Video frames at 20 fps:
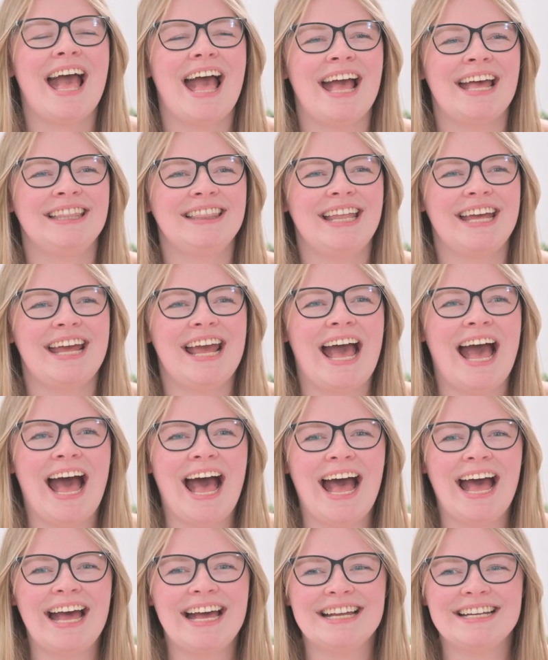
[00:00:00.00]
and they
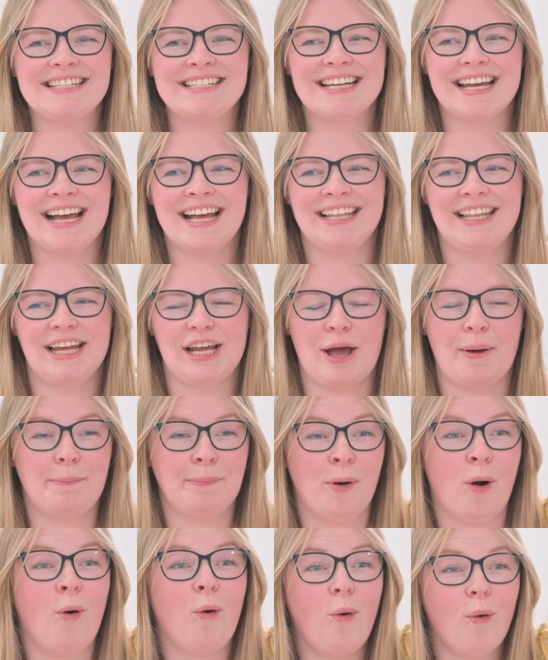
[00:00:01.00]
had a
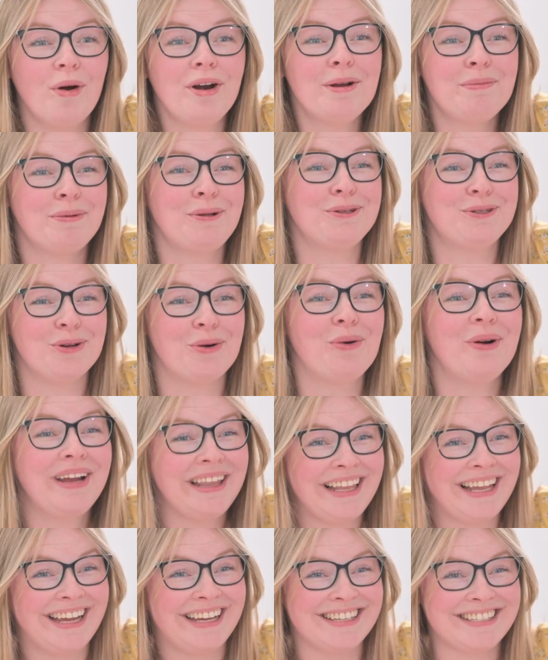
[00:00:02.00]
portable
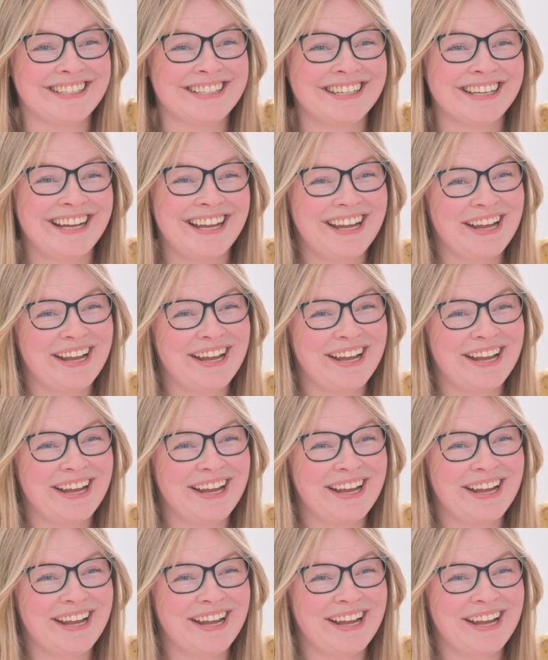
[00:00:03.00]
toilet